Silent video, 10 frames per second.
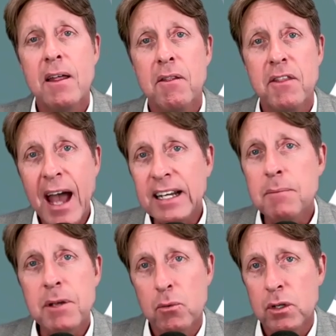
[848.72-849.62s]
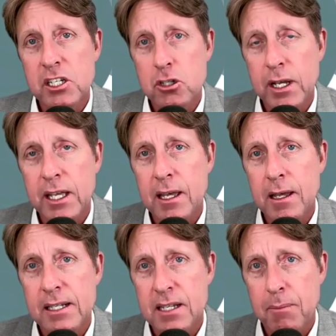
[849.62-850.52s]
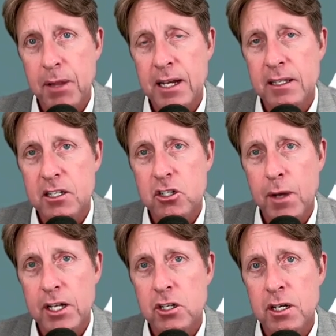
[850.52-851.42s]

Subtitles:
that can be a really tricky estate planning situation.